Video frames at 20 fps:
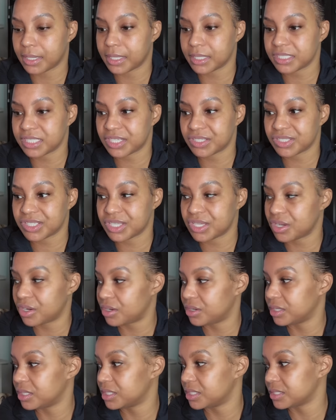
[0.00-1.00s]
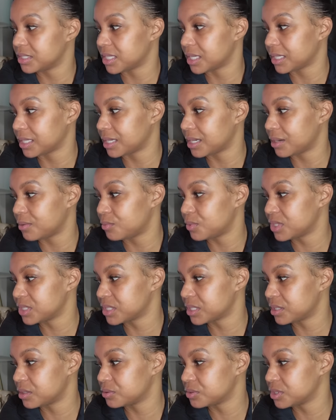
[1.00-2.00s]
I guess I'll see y'all in a second. I was
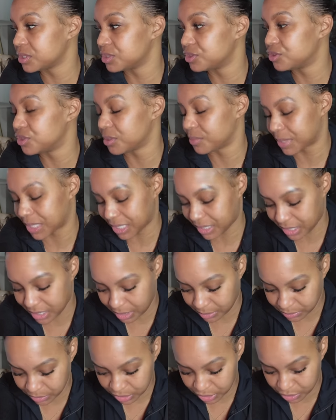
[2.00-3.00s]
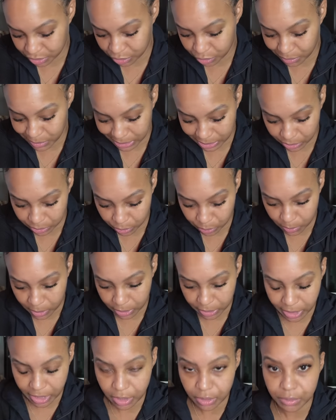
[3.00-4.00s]
gonna go to the gym, but I think I'm just gonna do my little
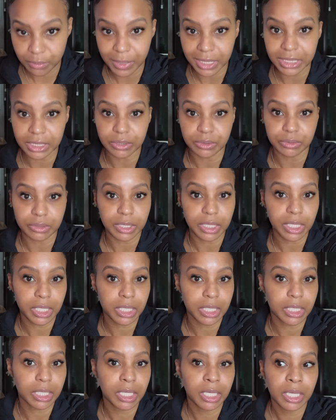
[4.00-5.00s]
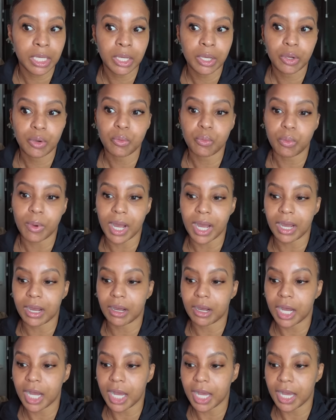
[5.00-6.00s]
workout on my little thing
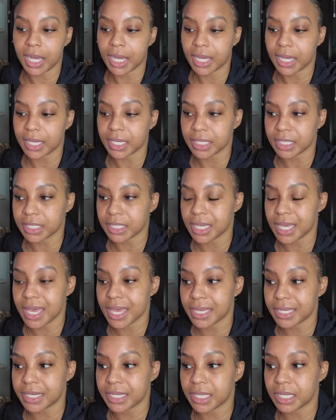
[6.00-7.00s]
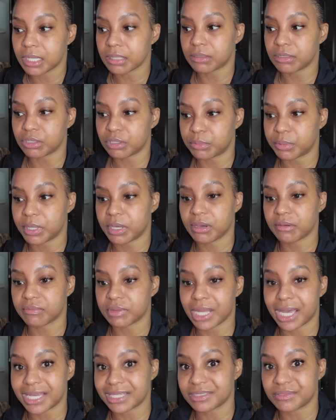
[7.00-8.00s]
while I edit a little bit of
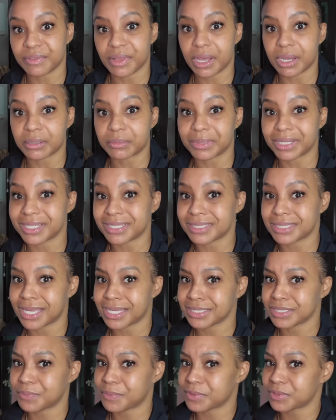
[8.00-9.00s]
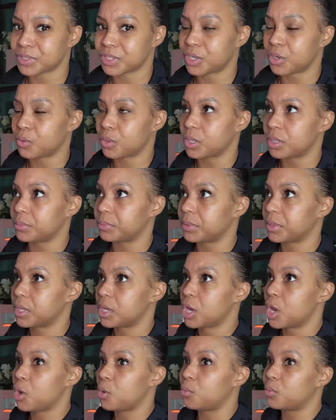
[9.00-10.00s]
last vlog because that's supposed to go up
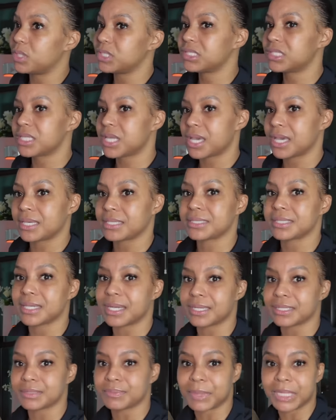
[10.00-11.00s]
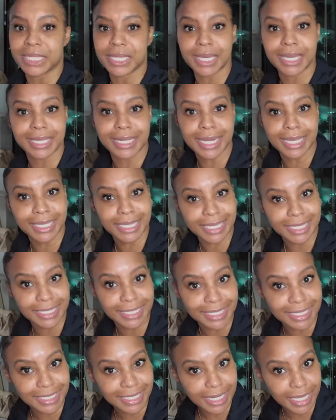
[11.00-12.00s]
Wednesday and today's Monday and I
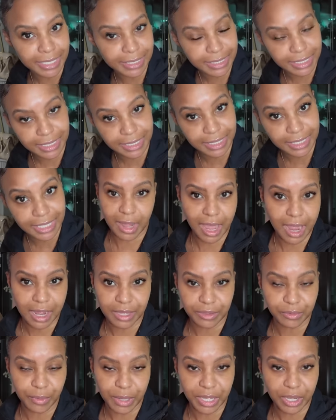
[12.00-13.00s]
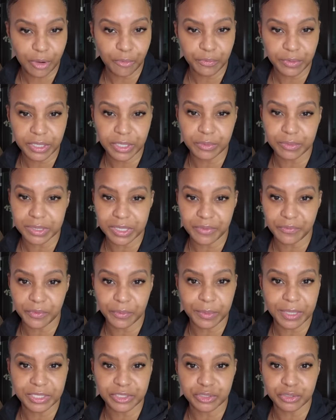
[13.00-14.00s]
edited nothing. Either way, hopefully it was
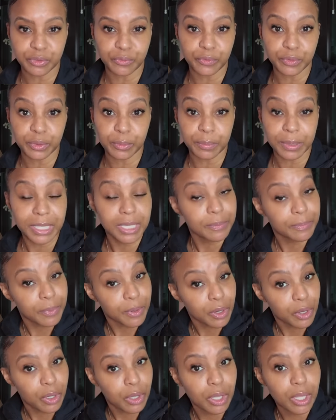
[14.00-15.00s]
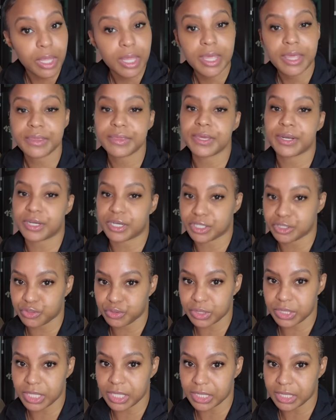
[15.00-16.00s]
informational for the people that are
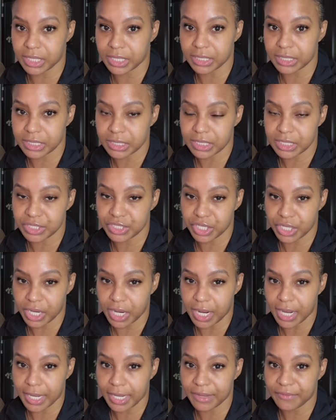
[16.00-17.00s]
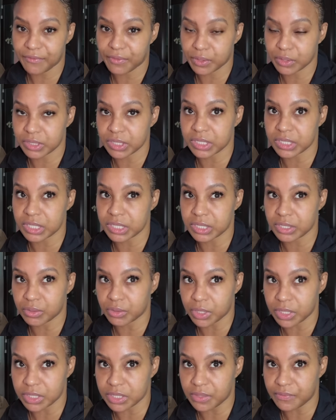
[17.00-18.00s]
interested in getting the DJI versus the
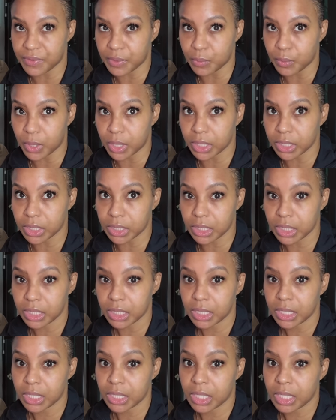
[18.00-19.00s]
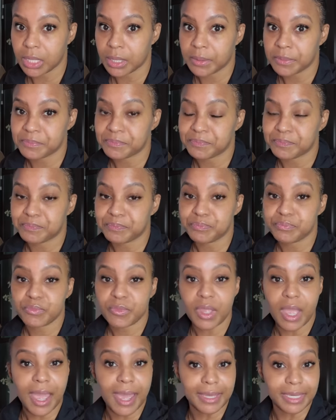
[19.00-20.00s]
Sony ZV-1.
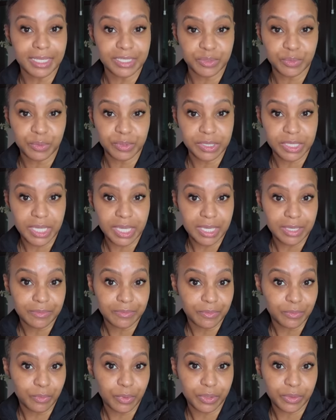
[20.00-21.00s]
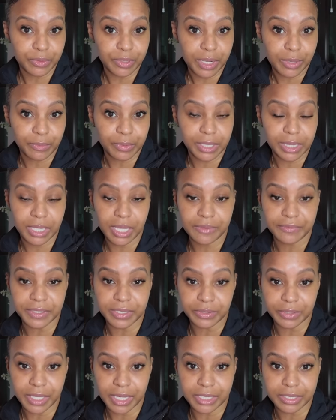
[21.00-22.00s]
I guess we'll see whether or not we love it
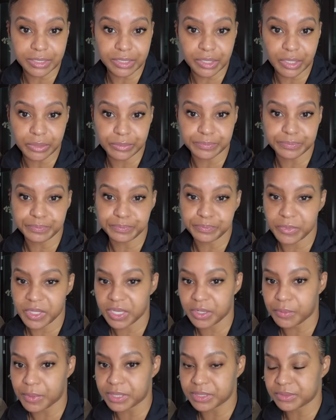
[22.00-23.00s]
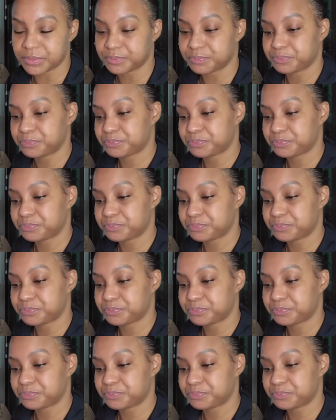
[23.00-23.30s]
or not. So anyways,